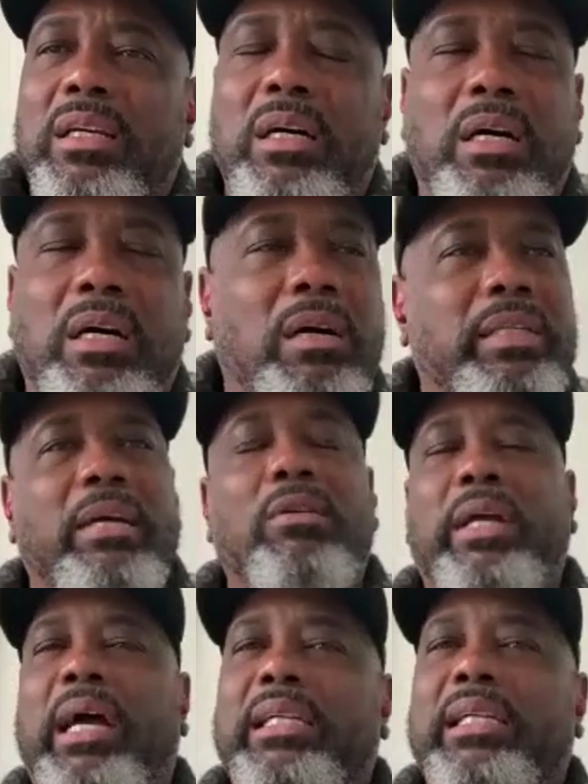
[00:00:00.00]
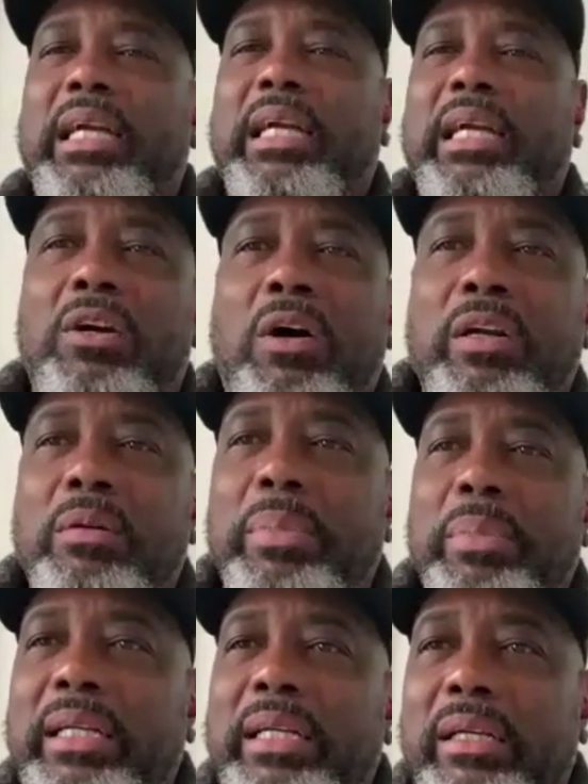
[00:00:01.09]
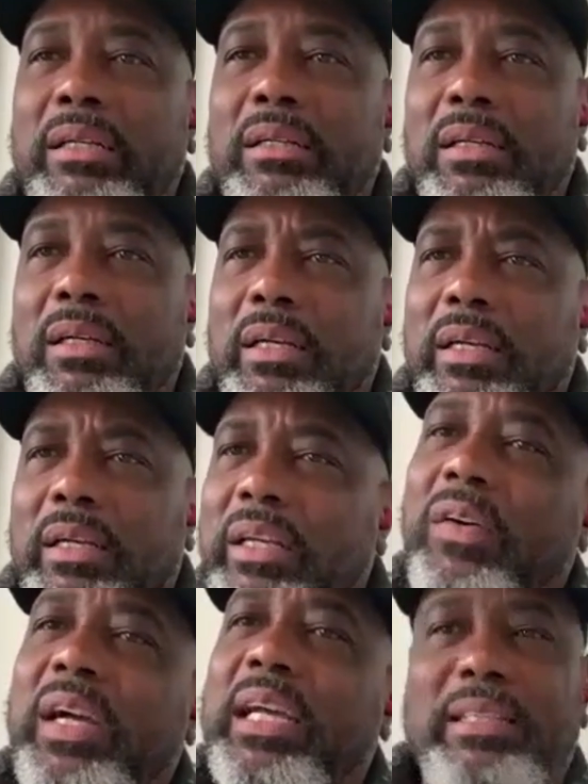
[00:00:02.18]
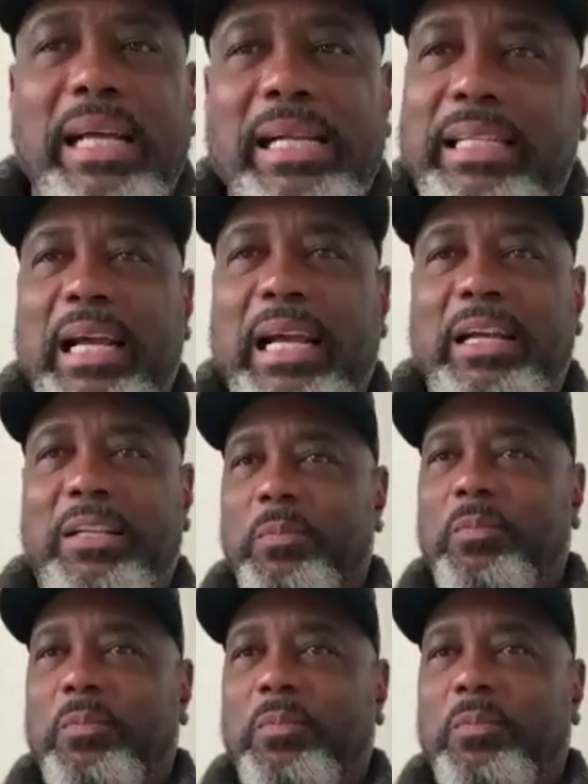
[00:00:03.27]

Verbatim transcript: Oh, okay, I guess I got to call them back then. You know, it's like that.